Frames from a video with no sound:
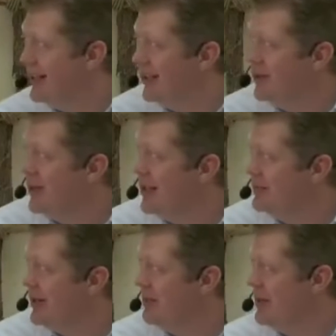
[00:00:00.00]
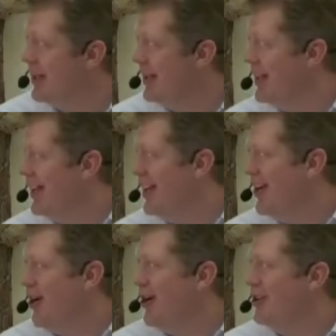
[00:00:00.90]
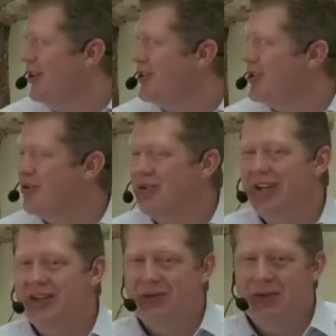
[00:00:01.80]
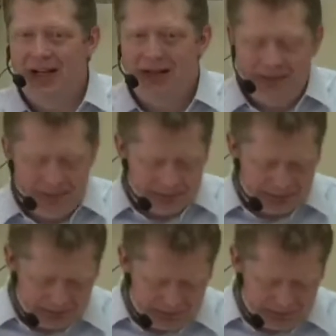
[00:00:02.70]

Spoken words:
I think the words might appear on the screen as well.